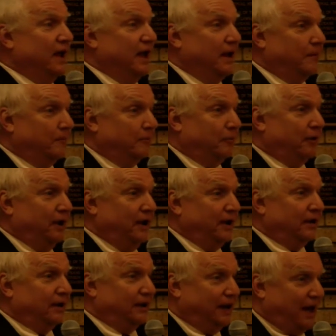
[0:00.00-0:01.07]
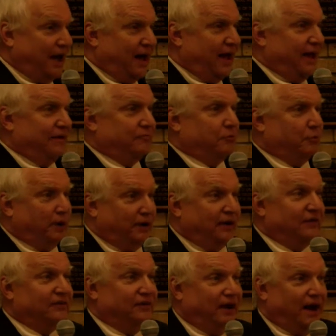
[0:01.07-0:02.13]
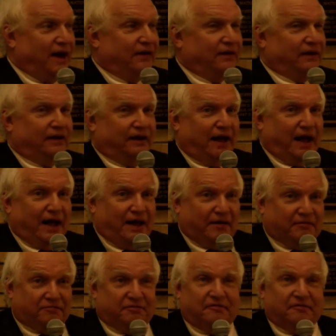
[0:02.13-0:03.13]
and bring alive what is not alive